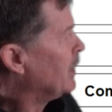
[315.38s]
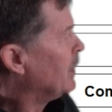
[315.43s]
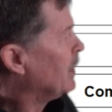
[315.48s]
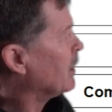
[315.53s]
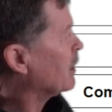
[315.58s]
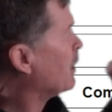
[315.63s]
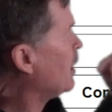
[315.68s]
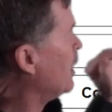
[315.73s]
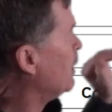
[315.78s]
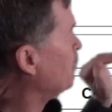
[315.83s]

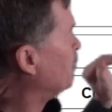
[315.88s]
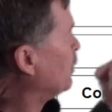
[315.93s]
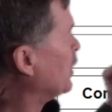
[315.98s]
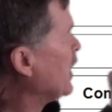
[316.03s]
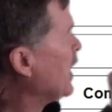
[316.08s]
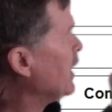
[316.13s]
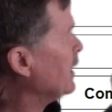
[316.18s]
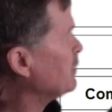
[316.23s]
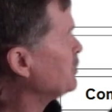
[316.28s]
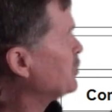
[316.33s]

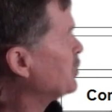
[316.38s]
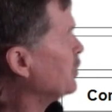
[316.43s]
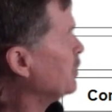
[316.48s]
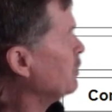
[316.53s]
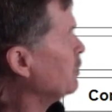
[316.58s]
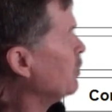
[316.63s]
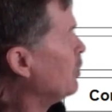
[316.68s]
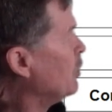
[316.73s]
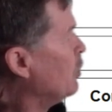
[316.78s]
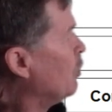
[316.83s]

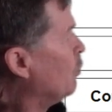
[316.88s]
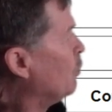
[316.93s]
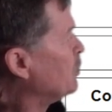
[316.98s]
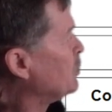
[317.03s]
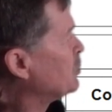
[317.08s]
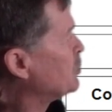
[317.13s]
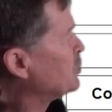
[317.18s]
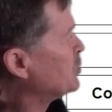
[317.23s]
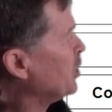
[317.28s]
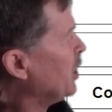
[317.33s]
comprehension
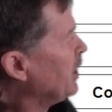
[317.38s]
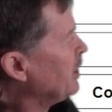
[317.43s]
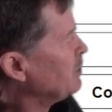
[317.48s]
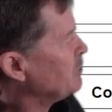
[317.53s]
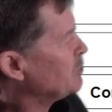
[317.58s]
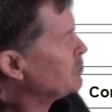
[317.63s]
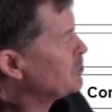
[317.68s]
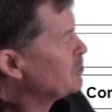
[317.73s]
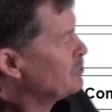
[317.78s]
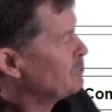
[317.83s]
was
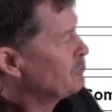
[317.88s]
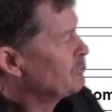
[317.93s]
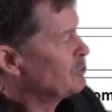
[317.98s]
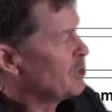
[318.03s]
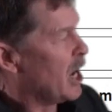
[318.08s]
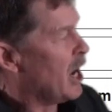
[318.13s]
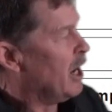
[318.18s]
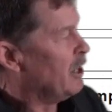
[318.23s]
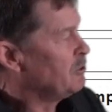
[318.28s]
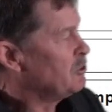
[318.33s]
changed
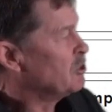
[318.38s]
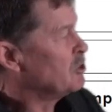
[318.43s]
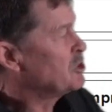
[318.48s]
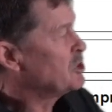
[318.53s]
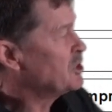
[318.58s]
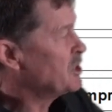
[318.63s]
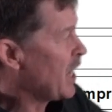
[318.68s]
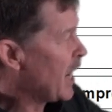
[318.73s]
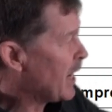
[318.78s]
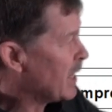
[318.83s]
to
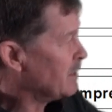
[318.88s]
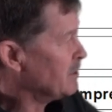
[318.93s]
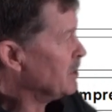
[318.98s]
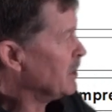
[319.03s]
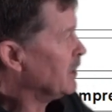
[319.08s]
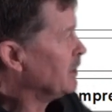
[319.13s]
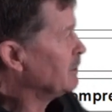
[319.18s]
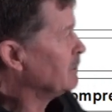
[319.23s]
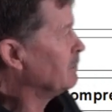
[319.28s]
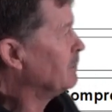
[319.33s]

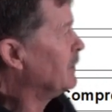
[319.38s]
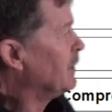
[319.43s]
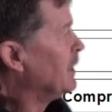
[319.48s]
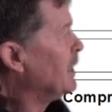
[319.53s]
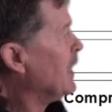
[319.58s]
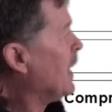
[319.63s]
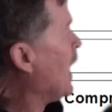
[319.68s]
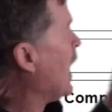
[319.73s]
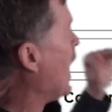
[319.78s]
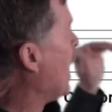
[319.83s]
understanding,
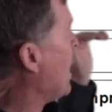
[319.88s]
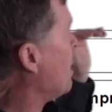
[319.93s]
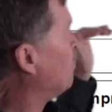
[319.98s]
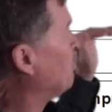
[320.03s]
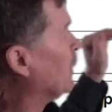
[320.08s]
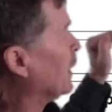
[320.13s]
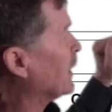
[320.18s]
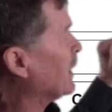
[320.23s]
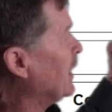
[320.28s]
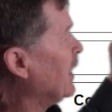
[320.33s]

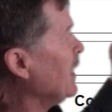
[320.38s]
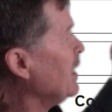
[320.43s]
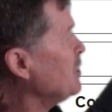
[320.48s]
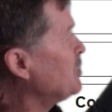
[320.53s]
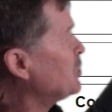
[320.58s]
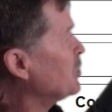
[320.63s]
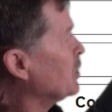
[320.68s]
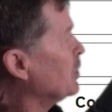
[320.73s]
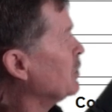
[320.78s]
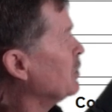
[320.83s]

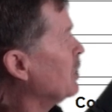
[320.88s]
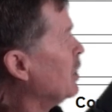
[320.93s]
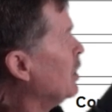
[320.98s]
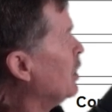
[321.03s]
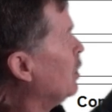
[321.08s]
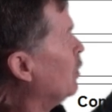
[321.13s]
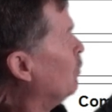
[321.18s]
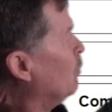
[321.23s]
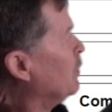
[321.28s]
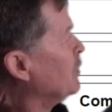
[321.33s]
application
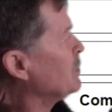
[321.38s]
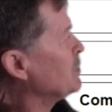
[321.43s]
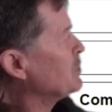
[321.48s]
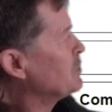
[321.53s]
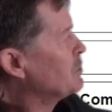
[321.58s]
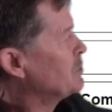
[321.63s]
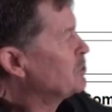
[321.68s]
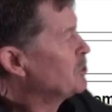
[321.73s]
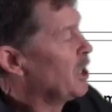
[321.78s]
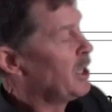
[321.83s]

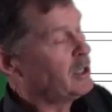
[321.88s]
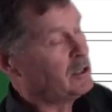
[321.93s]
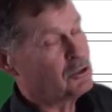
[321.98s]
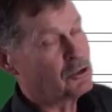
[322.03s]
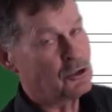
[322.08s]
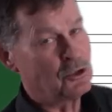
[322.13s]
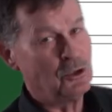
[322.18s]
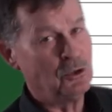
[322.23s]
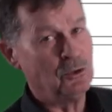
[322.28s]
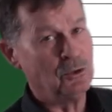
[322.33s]
was
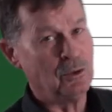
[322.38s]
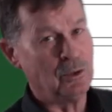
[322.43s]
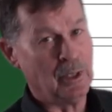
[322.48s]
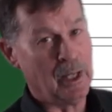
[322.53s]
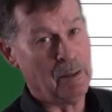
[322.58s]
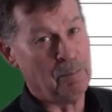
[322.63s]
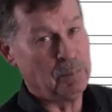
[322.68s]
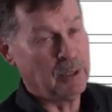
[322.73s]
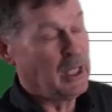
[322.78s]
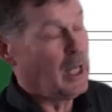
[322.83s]
changed to
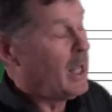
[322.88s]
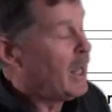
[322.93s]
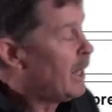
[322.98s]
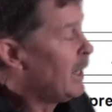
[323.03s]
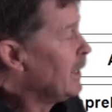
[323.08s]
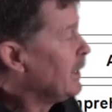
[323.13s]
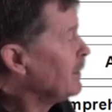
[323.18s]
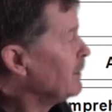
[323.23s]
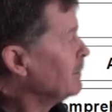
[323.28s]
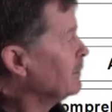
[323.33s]

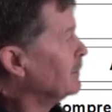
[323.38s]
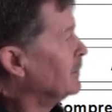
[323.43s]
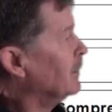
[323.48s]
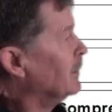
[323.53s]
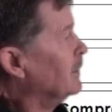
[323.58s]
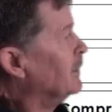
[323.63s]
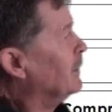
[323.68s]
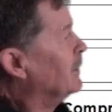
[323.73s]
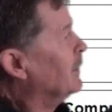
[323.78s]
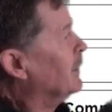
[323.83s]
applying,
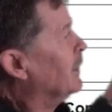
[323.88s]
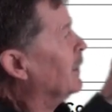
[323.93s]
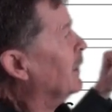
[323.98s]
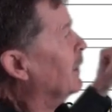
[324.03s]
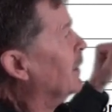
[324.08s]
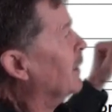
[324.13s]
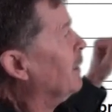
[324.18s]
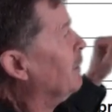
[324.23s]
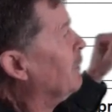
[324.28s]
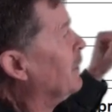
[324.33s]

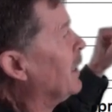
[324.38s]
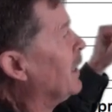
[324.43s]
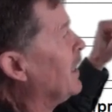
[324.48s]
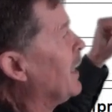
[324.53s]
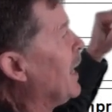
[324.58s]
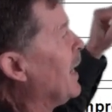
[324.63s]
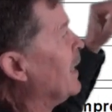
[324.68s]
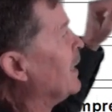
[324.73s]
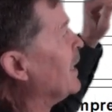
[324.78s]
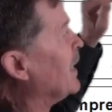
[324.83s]

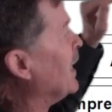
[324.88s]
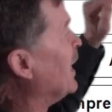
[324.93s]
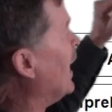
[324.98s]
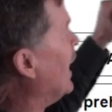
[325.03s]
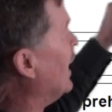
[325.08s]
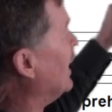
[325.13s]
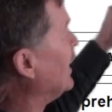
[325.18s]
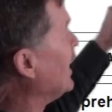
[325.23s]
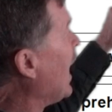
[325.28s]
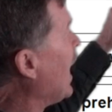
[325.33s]
and
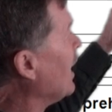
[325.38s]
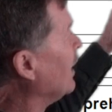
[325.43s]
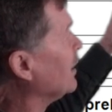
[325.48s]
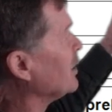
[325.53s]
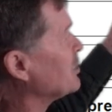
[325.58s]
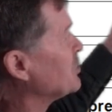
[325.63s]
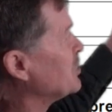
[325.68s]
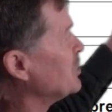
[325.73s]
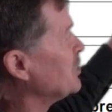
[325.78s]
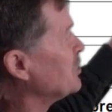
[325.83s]

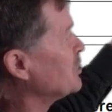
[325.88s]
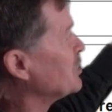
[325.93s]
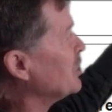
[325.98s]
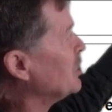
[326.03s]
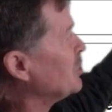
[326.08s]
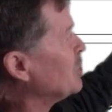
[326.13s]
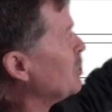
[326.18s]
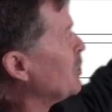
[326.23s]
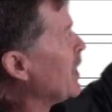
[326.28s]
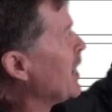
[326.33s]
analysis
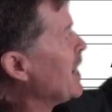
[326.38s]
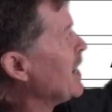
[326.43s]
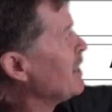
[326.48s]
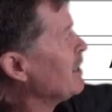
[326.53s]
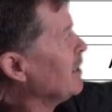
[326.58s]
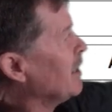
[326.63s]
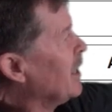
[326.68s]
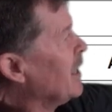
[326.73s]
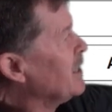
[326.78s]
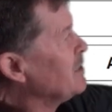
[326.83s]
to
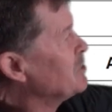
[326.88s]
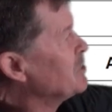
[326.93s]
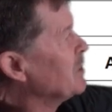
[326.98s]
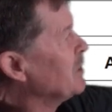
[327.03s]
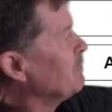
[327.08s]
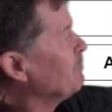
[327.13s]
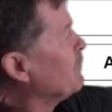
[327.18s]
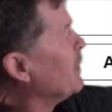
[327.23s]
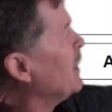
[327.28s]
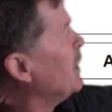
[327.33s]

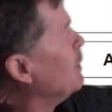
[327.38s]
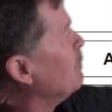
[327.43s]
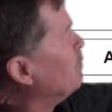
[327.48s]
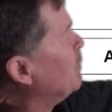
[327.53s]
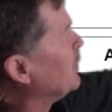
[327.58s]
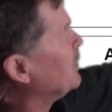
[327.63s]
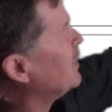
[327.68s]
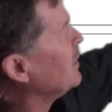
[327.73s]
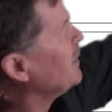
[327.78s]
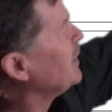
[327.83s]
analyzing,
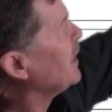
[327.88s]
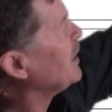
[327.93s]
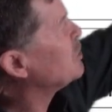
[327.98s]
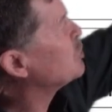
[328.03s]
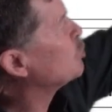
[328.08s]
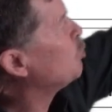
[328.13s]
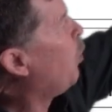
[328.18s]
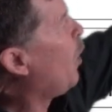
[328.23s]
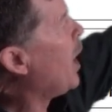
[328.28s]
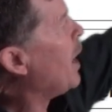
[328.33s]
but then they
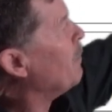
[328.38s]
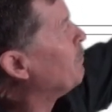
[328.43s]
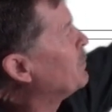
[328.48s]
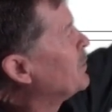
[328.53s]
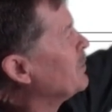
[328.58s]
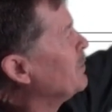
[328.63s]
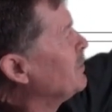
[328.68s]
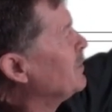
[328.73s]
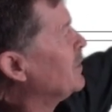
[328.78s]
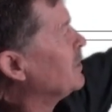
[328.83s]

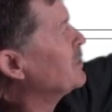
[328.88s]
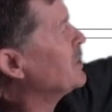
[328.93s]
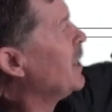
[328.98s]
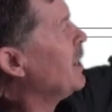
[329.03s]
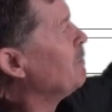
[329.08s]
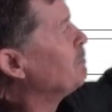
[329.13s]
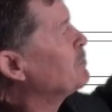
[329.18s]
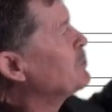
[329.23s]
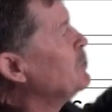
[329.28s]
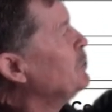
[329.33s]
swapped the
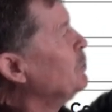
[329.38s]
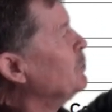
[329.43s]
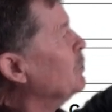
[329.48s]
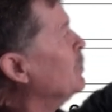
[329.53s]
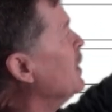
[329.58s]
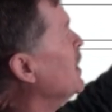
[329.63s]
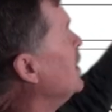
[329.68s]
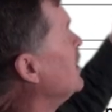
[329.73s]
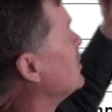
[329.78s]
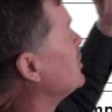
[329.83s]
top two.
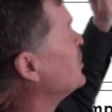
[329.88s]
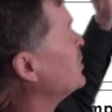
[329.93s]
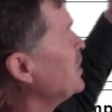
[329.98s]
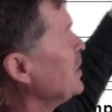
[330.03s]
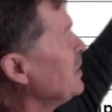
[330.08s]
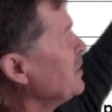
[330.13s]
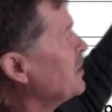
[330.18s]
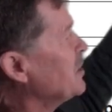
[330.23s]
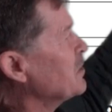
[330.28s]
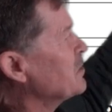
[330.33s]

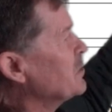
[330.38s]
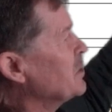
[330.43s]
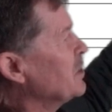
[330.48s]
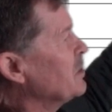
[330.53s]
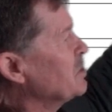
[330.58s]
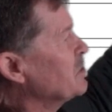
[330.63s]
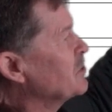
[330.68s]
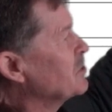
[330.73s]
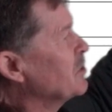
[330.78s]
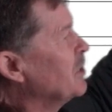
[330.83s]

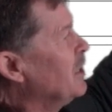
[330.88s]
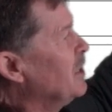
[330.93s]
Synthesis